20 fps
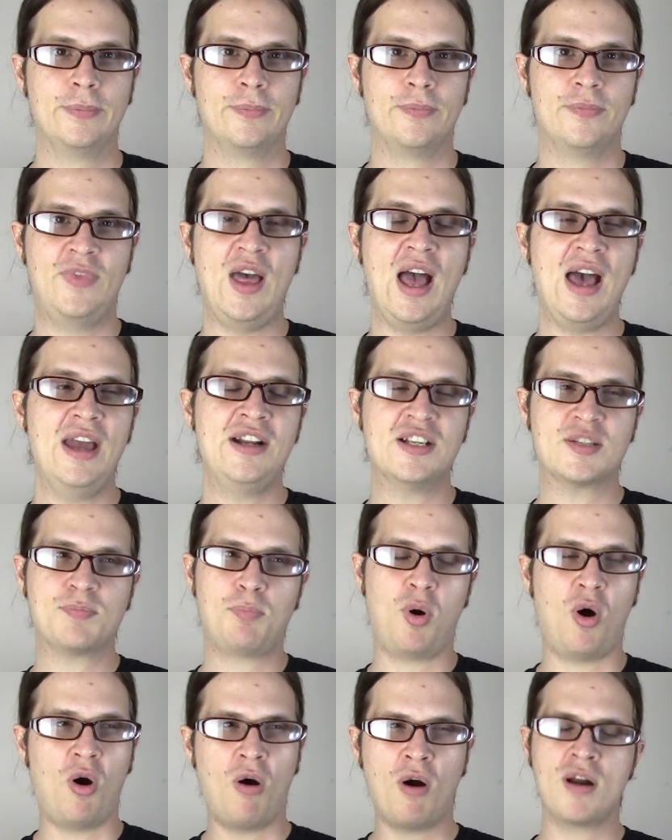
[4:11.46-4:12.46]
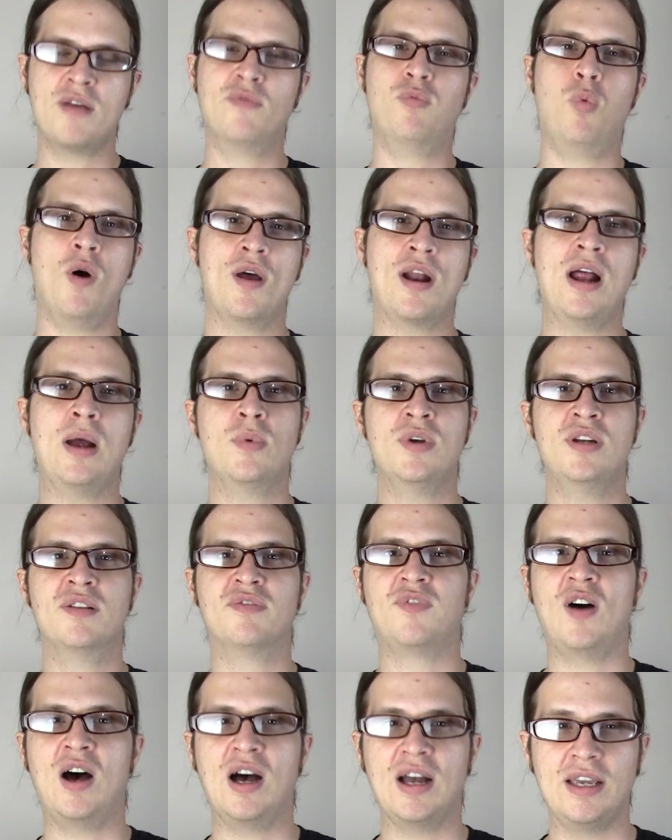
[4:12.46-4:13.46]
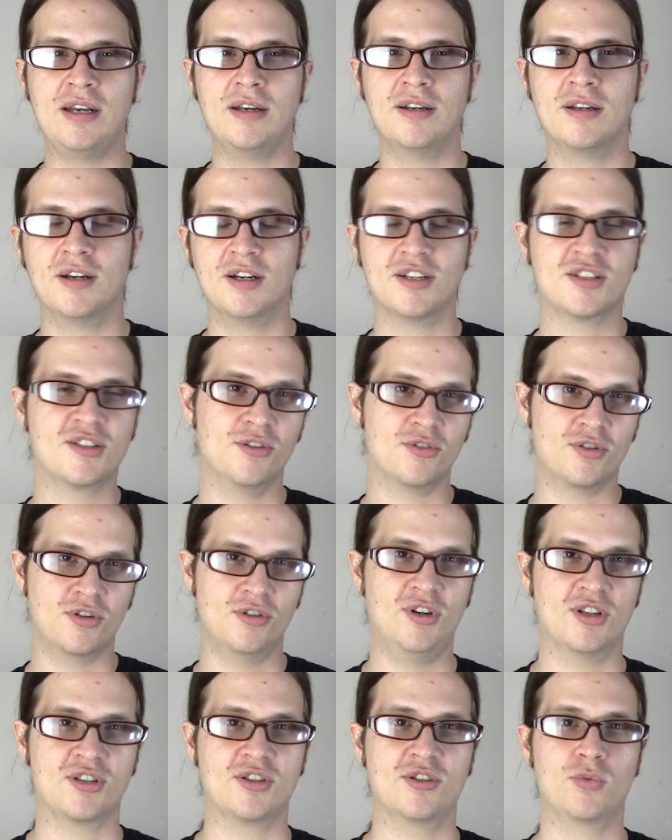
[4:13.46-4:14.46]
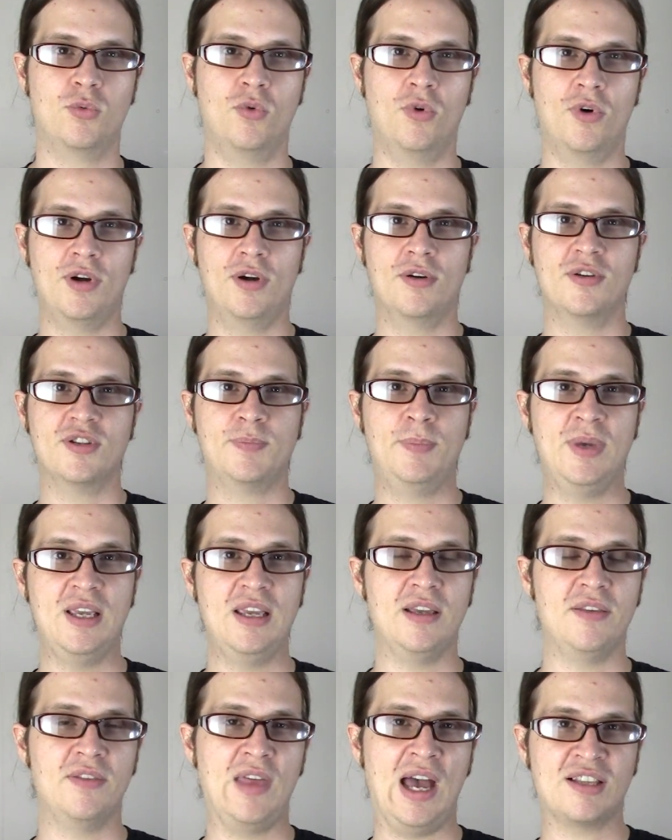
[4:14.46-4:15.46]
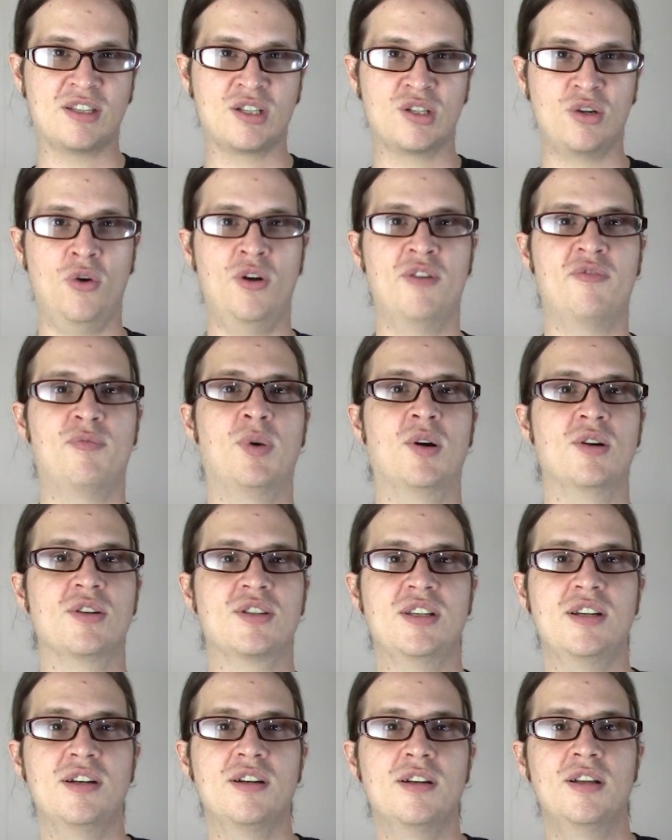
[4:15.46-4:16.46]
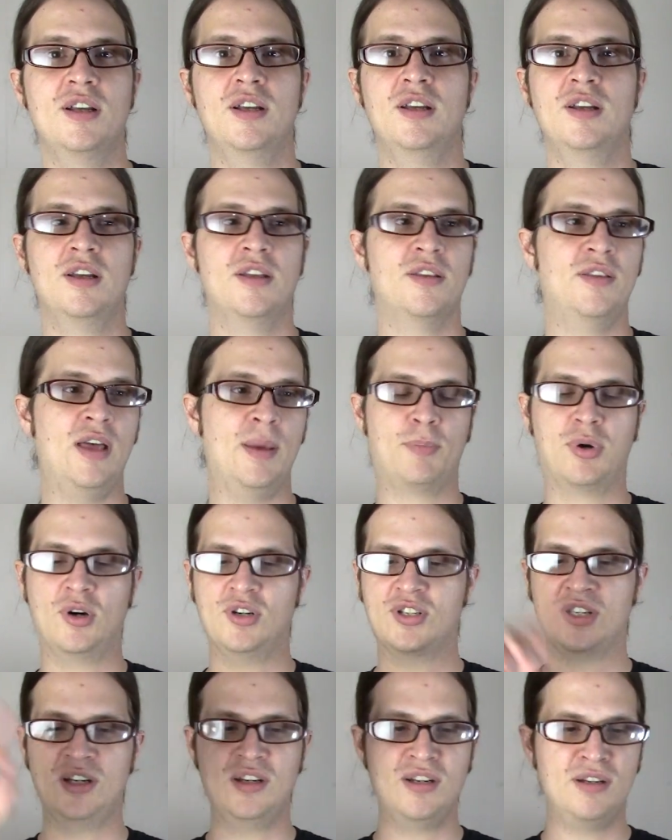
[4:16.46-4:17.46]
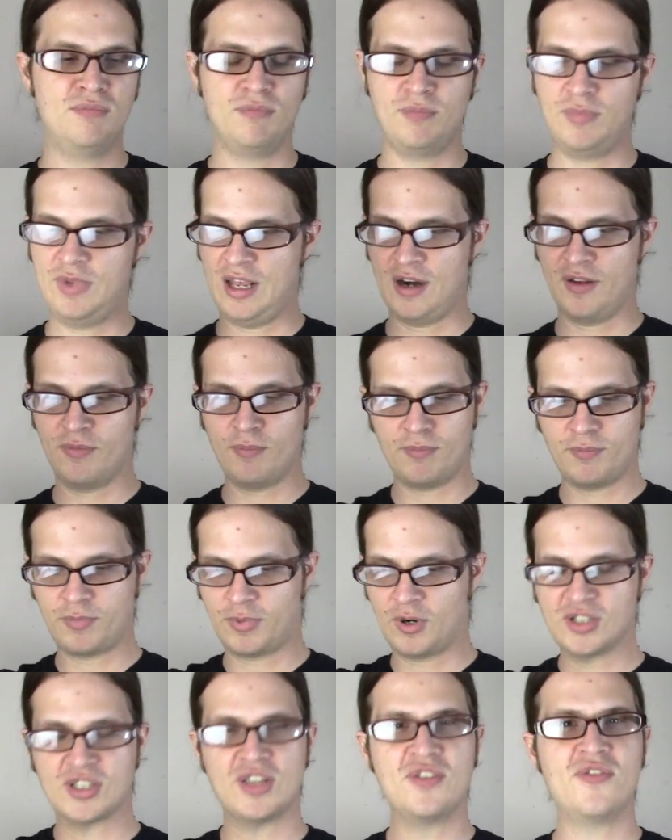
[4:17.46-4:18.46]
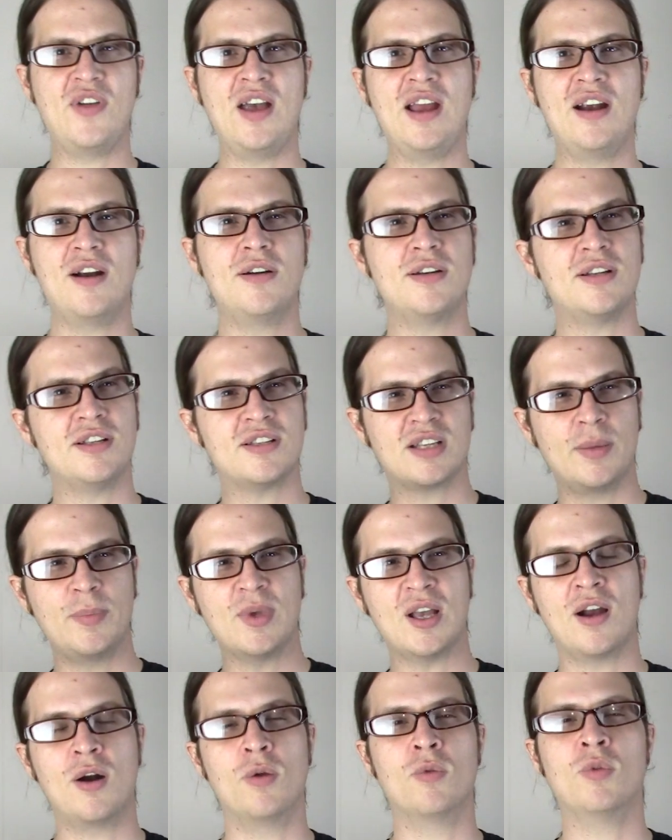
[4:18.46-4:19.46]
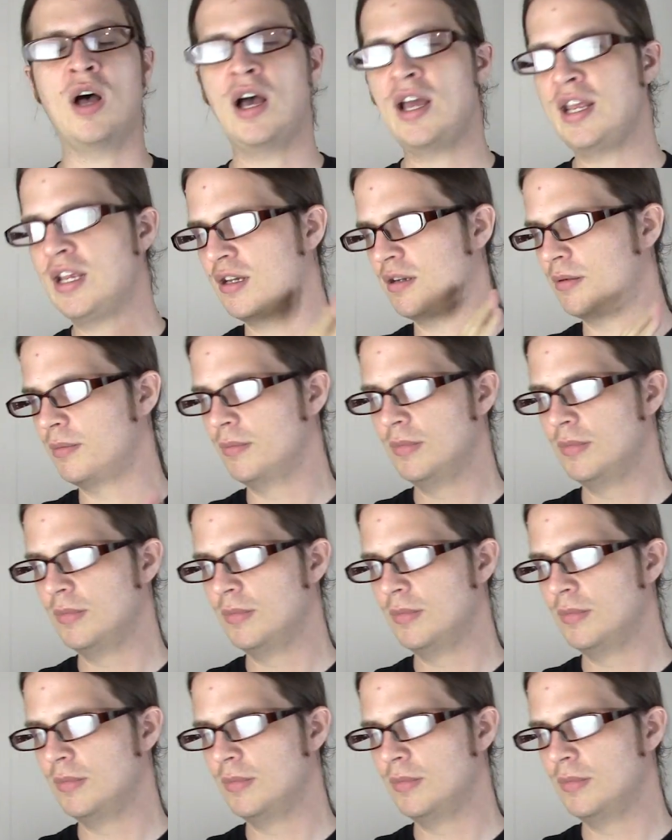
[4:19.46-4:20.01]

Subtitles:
That is part of what I would define a social justice warrior as being. That sort of person. That person there did something I don't like,